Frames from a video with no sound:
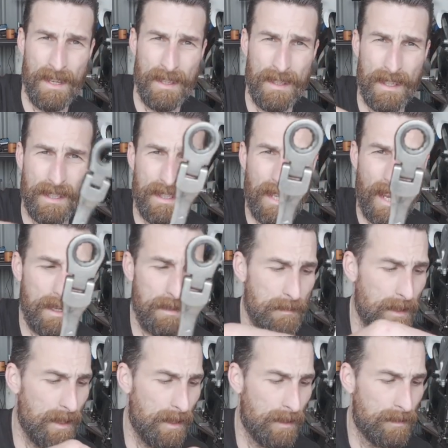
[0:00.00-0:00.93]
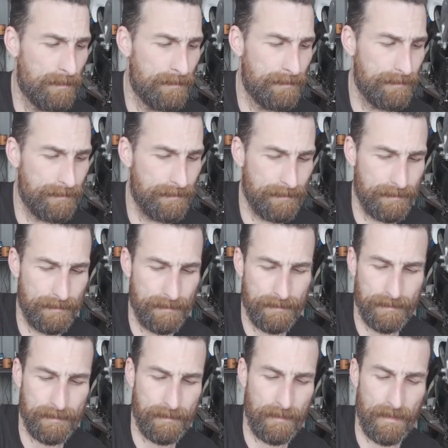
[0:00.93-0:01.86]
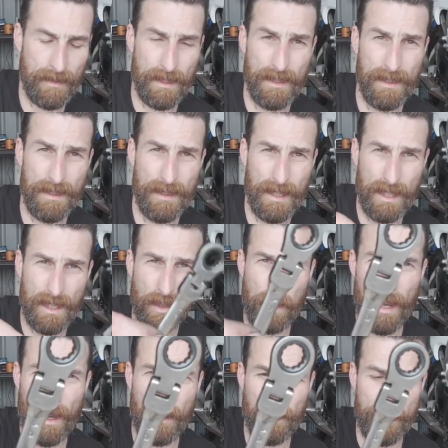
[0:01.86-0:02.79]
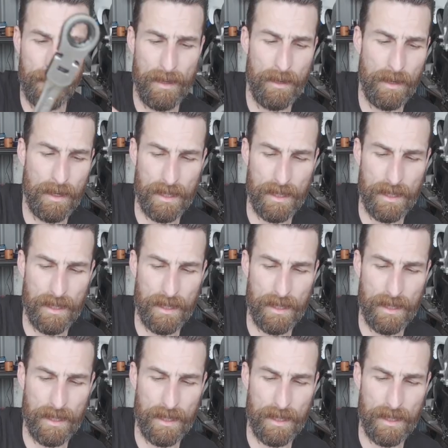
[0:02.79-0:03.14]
the 10mm, the 12mm,